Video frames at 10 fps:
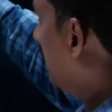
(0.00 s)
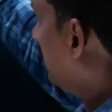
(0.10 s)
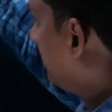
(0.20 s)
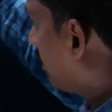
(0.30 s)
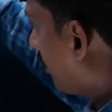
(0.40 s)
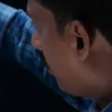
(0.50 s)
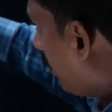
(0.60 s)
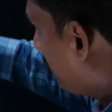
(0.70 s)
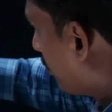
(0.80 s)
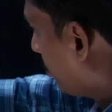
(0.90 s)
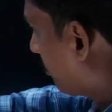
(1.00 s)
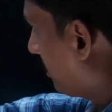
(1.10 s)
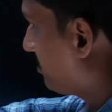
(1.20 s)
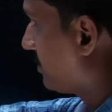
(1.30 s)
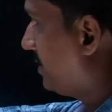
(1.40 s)
These are all pure
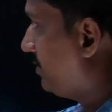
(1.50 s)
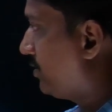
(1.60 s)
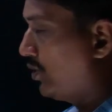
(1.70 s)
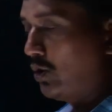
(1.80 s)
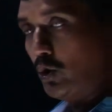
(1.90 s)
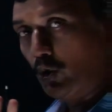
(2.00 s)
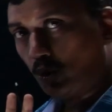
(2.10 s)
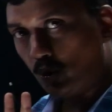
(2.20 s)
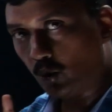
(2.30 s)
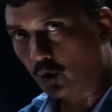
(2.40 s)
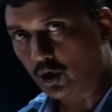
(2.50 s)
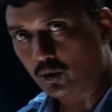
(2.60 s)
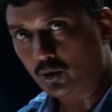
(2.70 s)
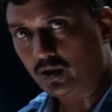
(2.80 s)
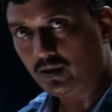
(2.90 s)
substance, no
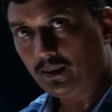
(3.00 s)
doubt,